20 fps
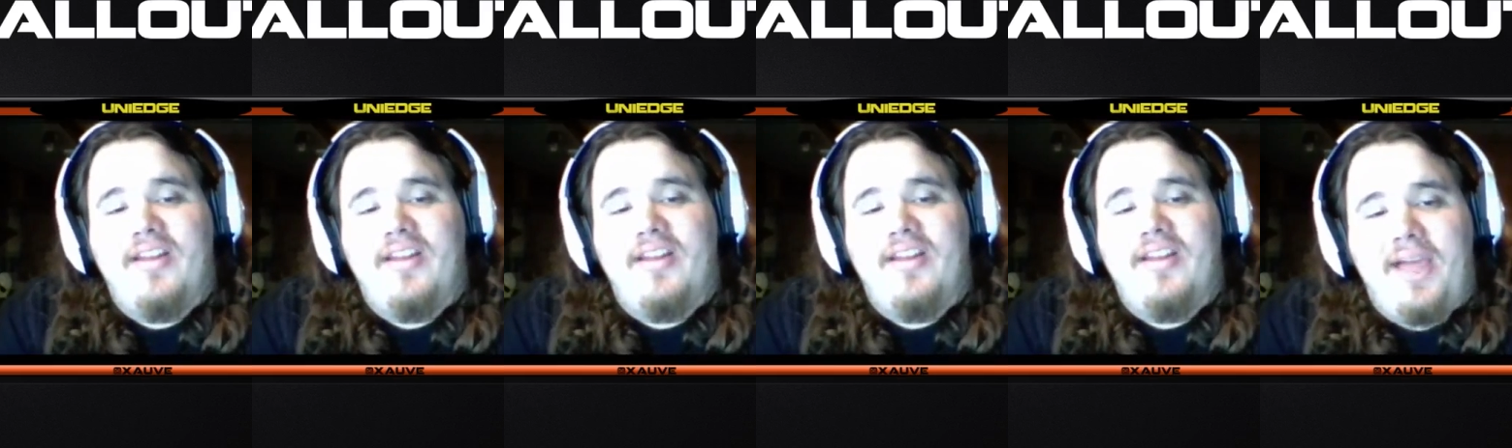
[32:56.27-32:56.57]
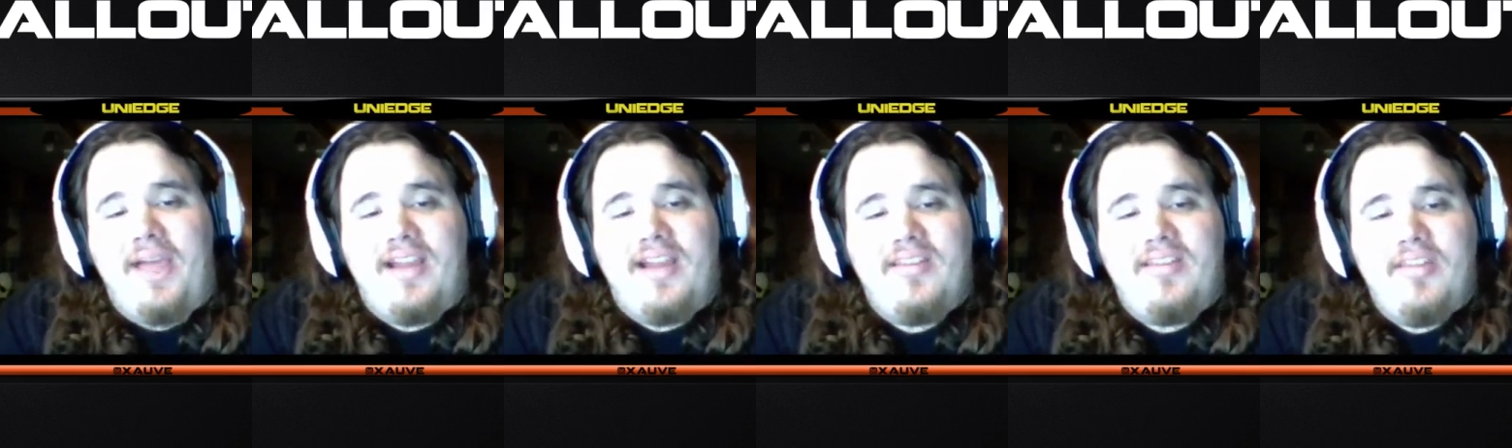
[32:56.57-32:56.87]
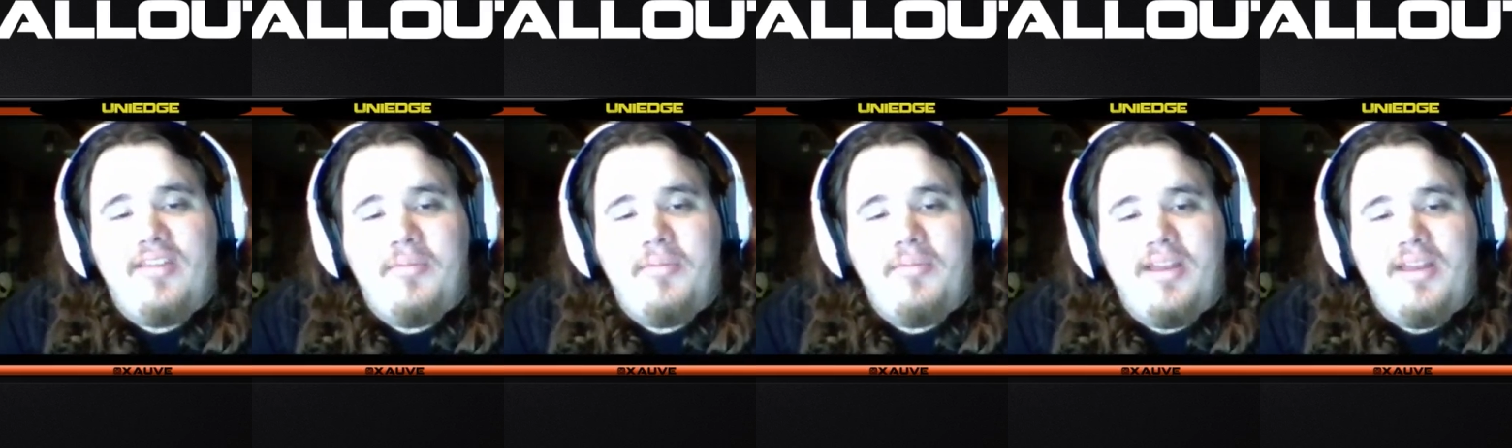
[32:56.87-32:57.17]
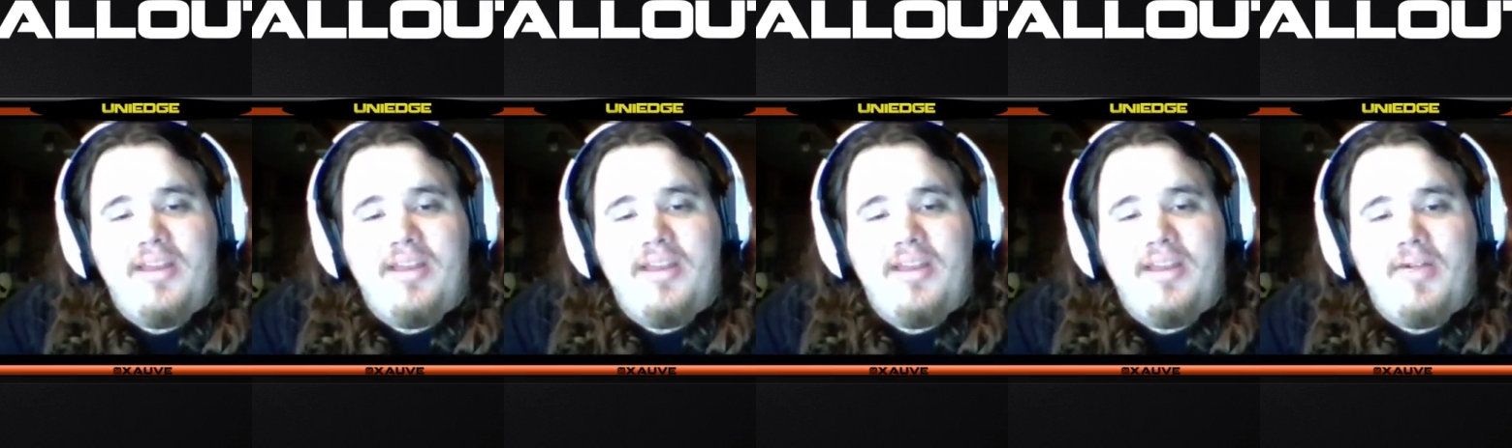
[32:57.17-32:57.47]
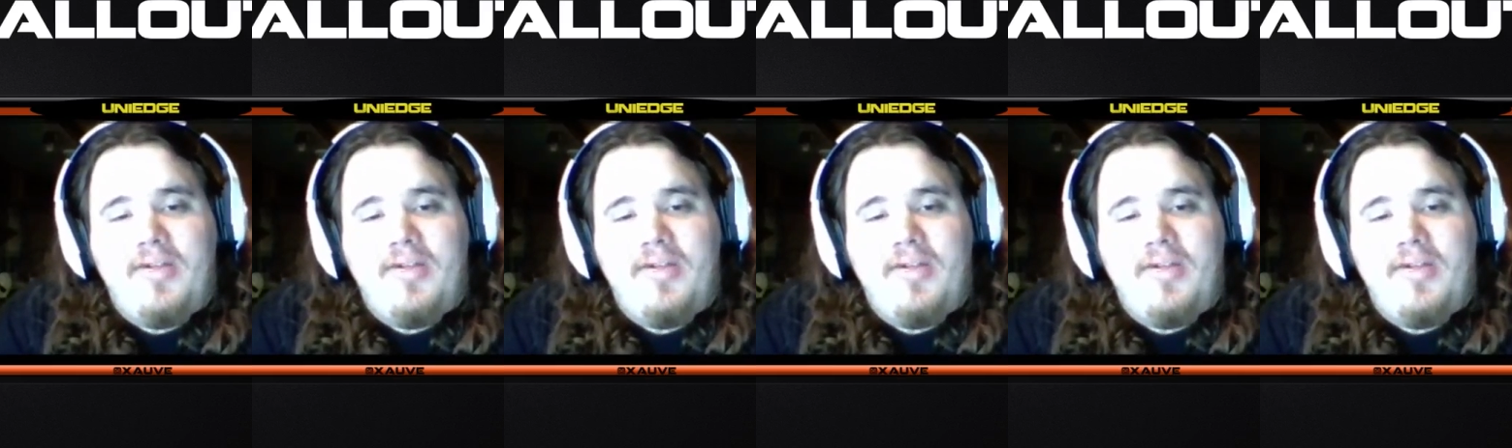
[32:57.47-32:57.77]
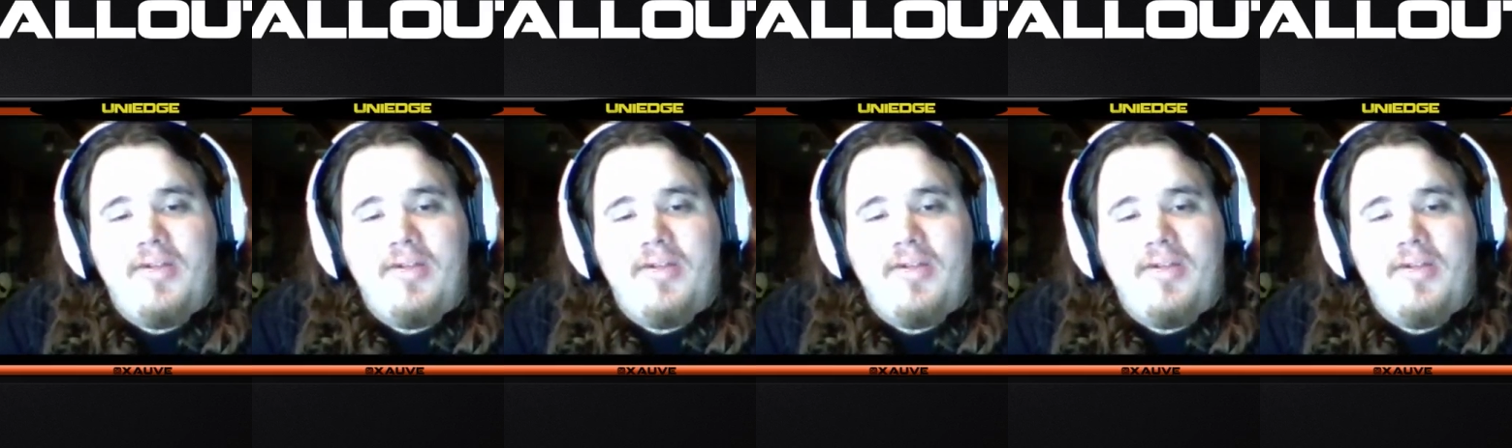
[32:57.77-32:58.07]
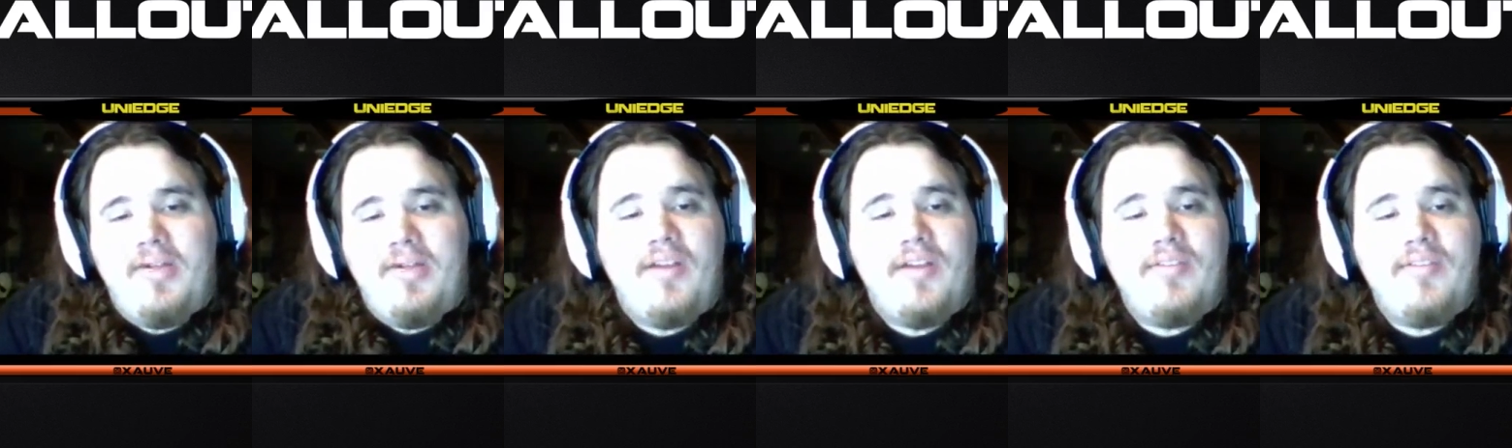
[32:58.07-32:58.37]
backing them when he knew they were
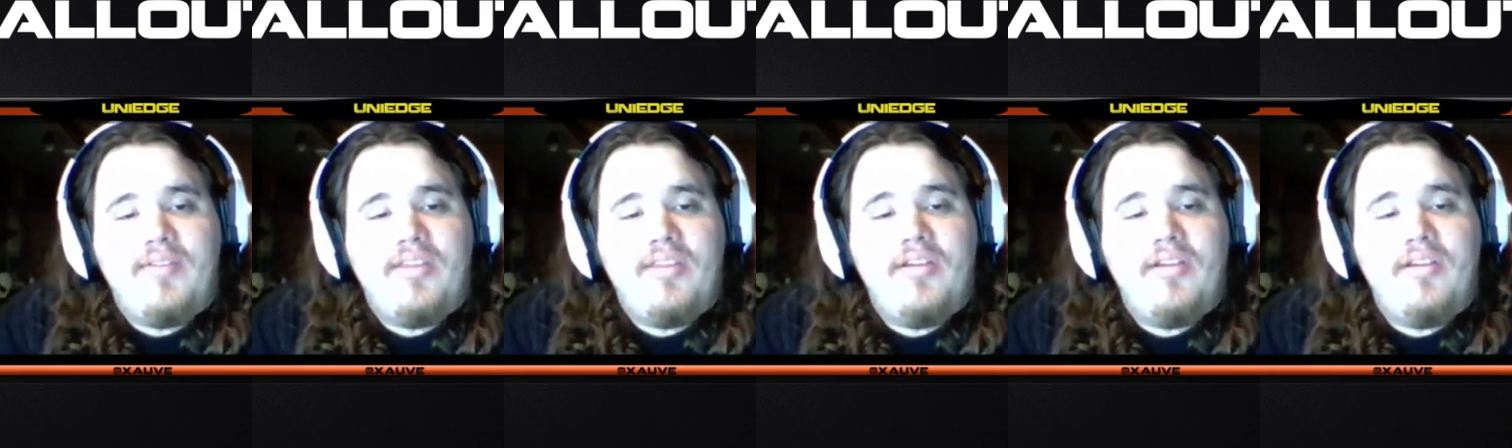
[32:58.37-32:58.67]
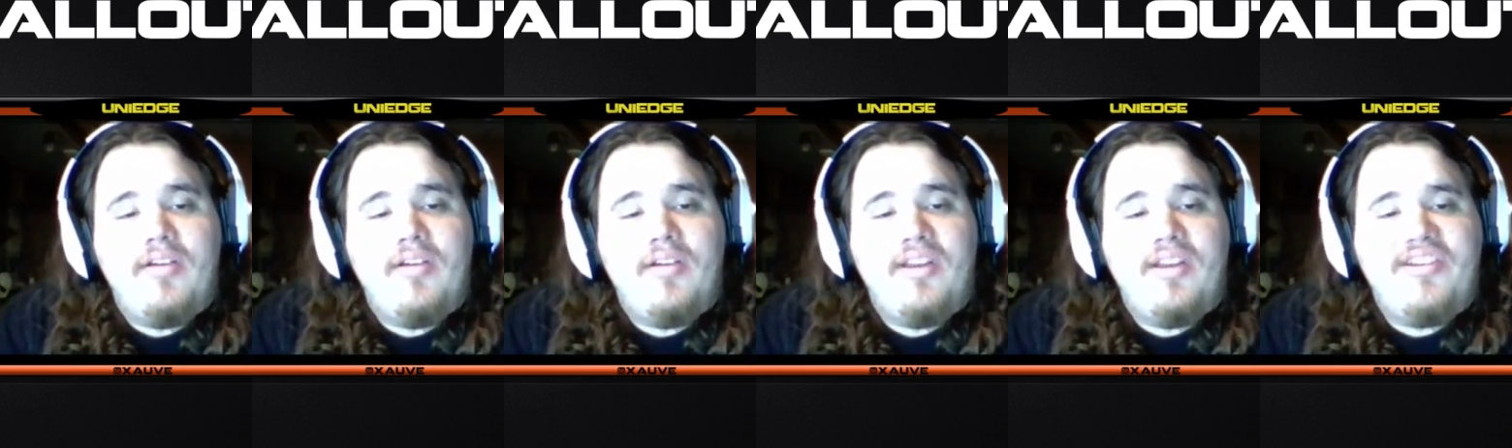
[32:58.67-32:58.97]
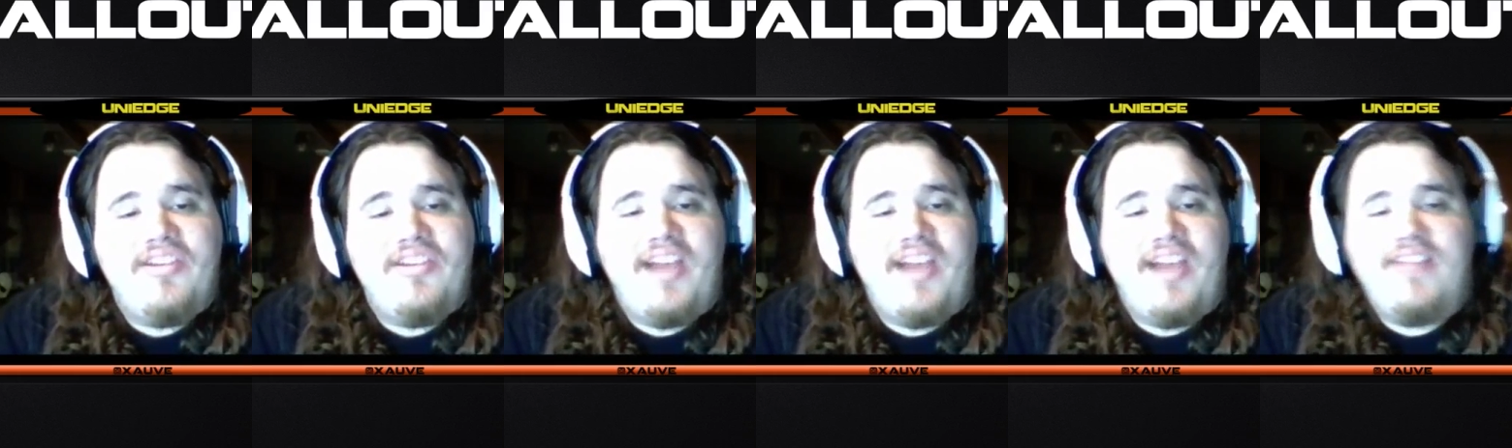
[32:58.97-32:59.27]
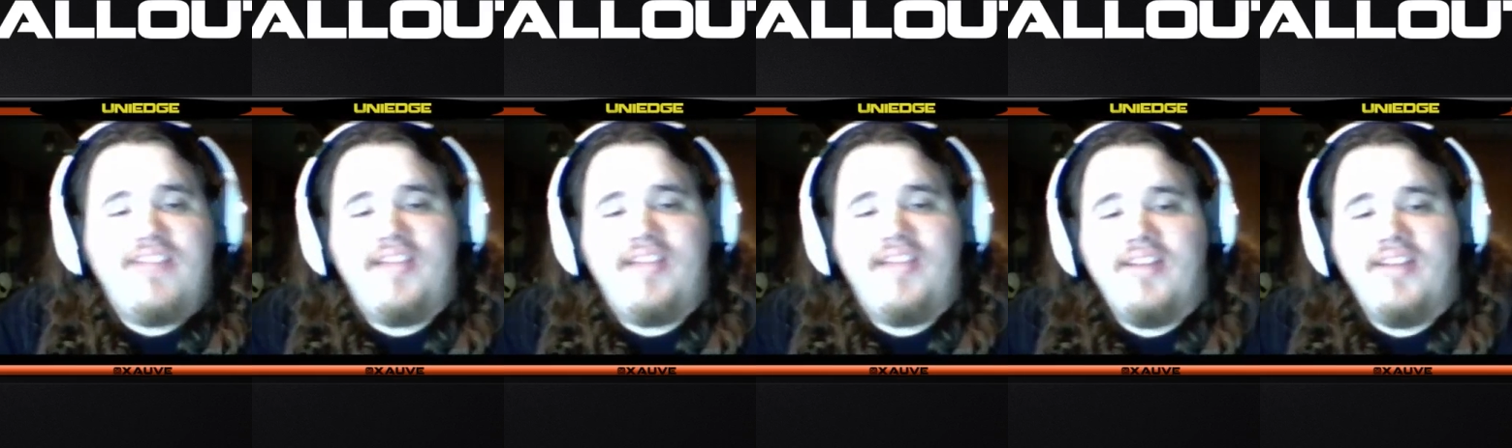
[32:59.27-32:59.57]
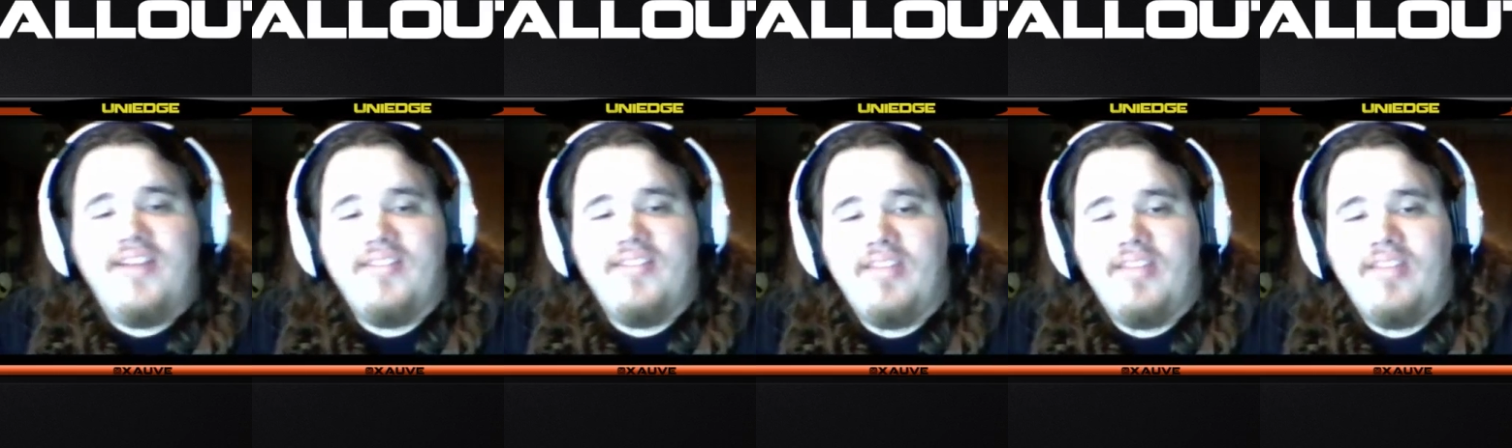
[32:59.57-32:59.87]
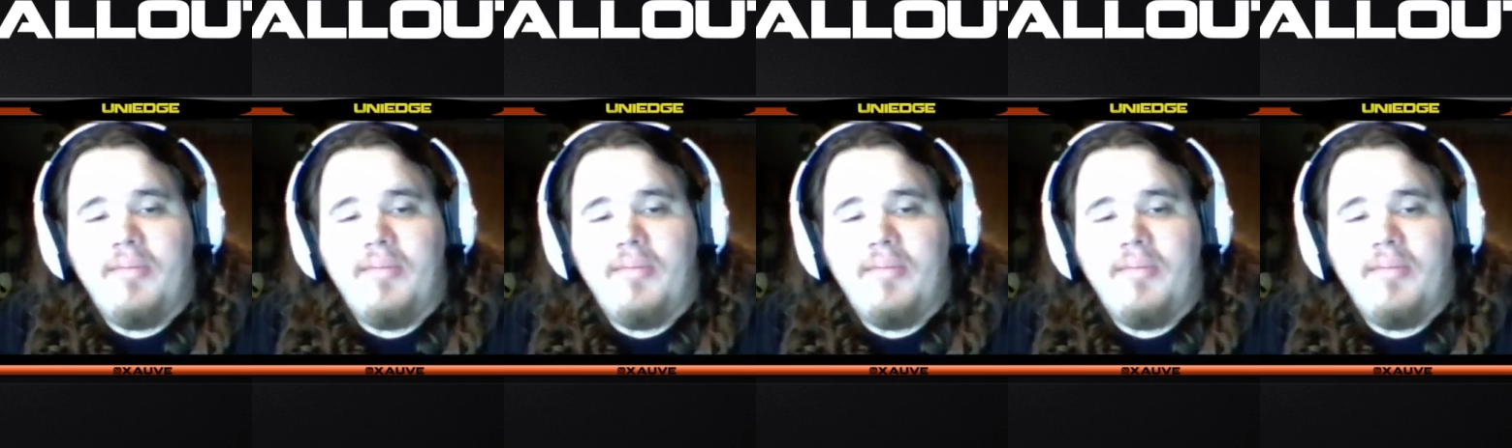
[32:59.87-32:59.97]
standing for everything good and chastising them